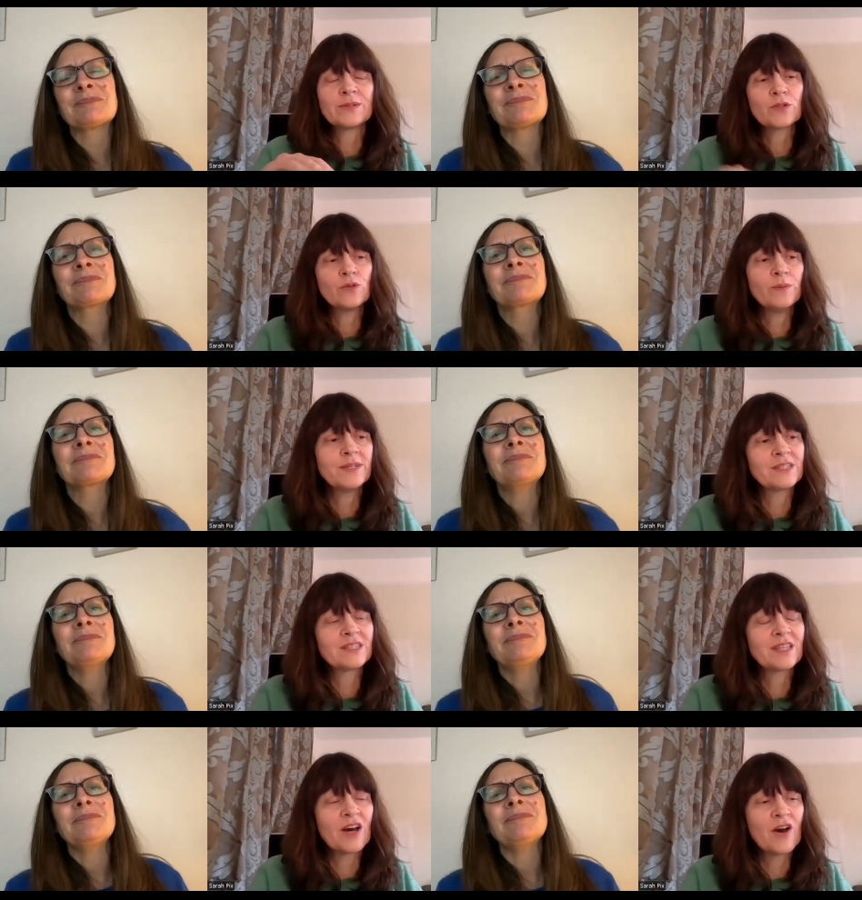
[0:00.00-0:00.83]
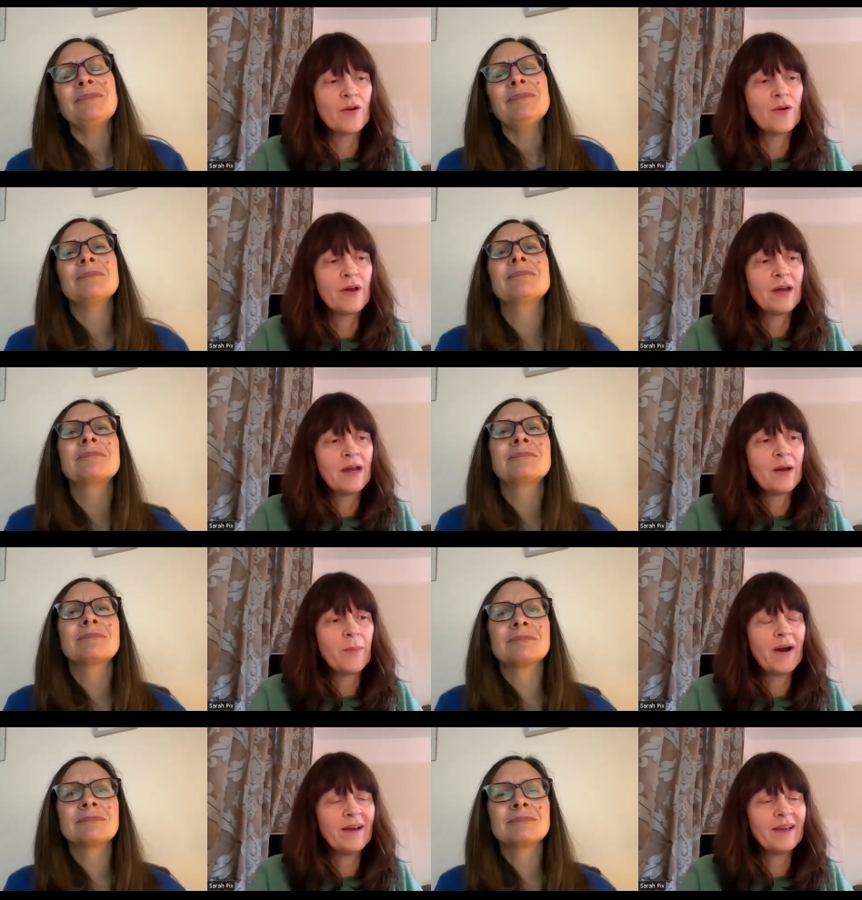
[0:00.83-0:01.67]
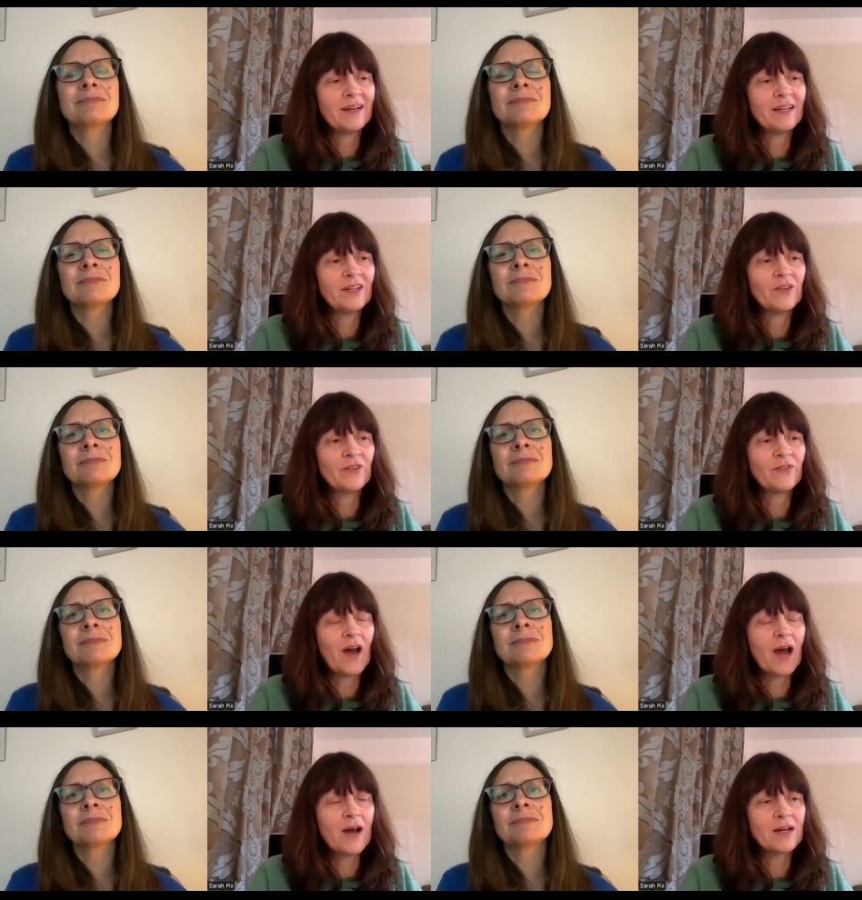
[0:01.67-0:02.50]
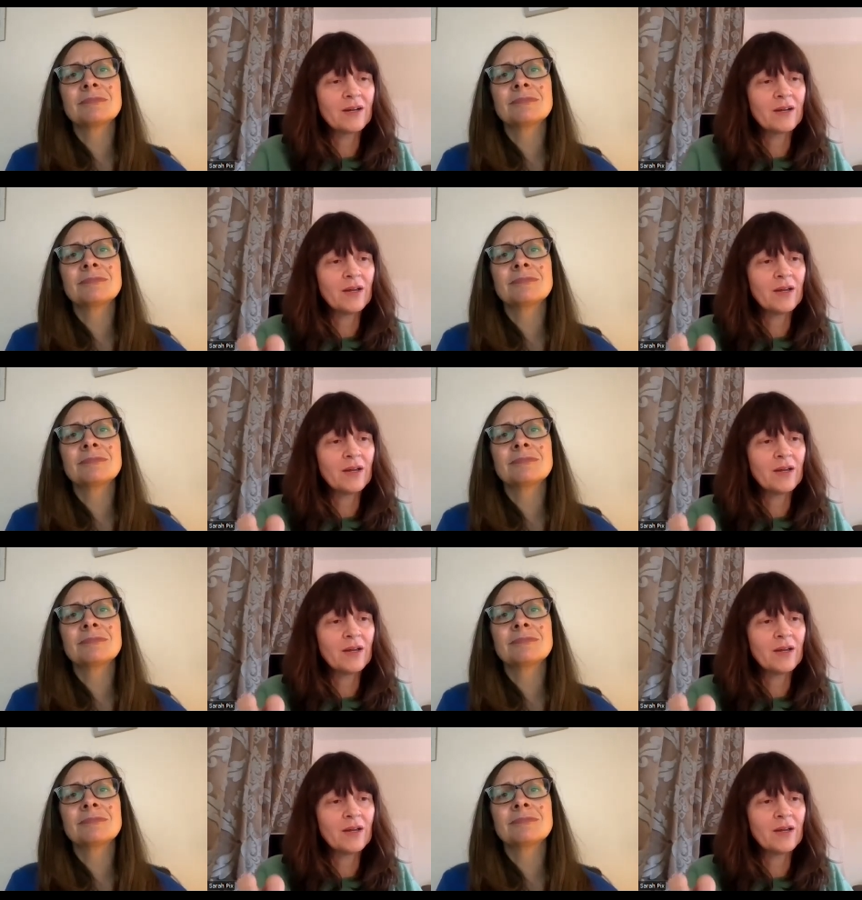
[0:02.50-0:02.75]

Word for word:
Speaker 1: So it's almost as though by kind of uh,